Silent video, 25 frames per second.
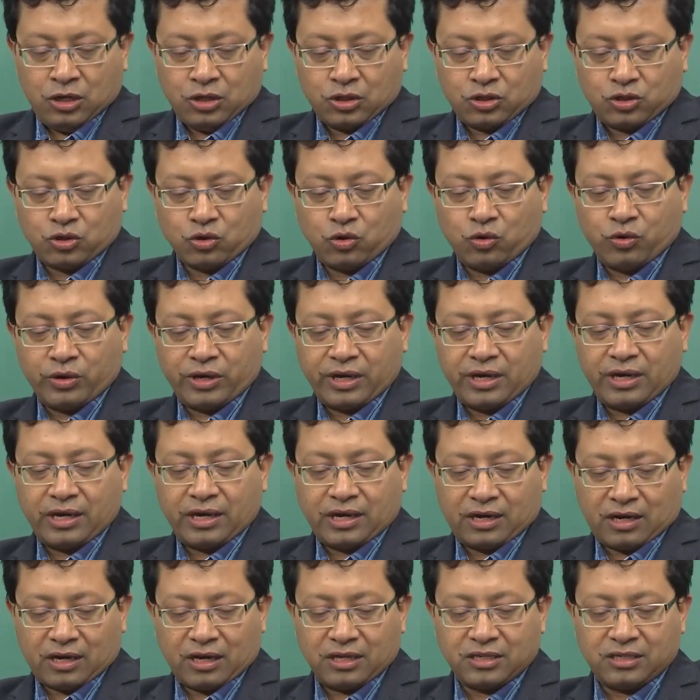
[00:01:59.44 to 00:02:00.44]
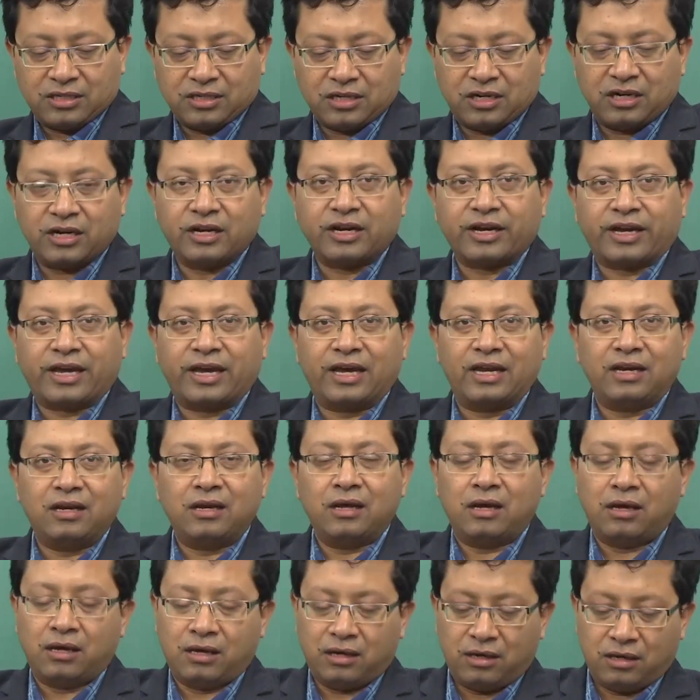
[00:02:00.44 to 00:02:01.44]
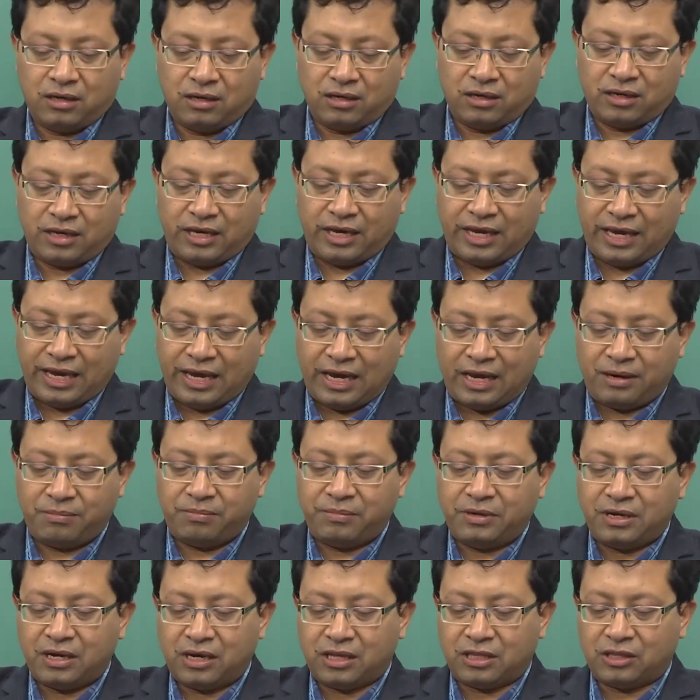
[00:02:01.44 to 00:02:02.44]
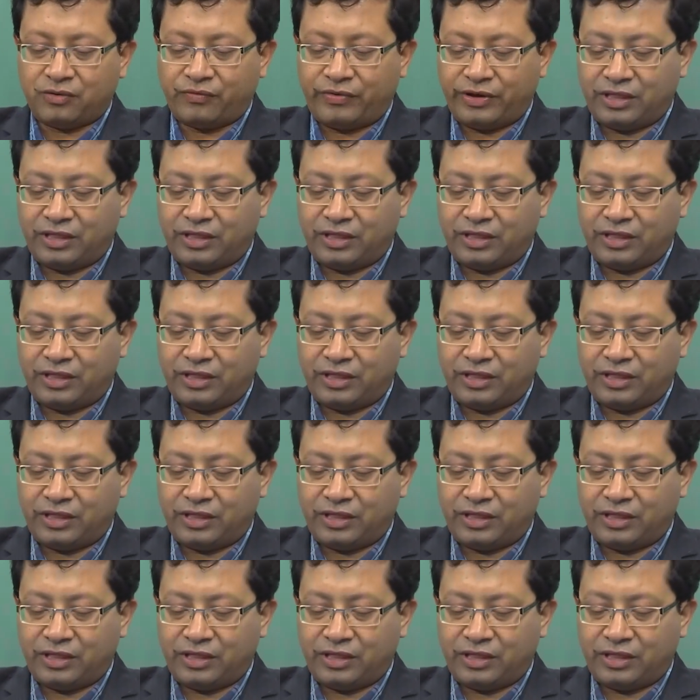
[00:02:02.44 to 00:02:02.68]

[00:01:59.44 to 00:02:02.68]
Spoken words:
So, consider again A and B are the